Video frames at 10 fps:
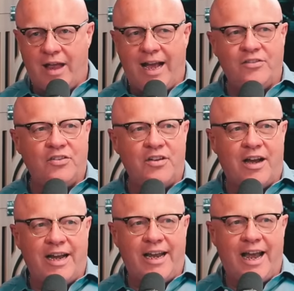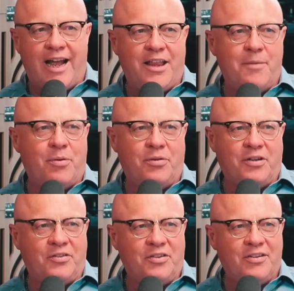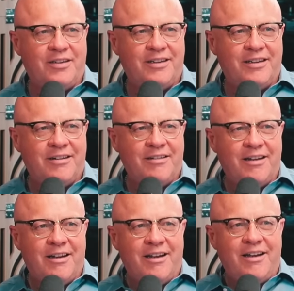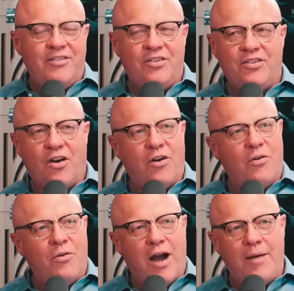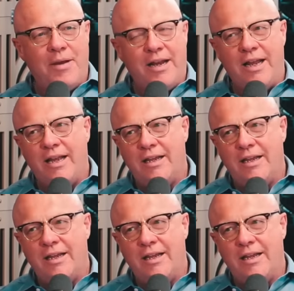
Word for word: and last night, us. And they pulled us. Oh, so, no. So we're getting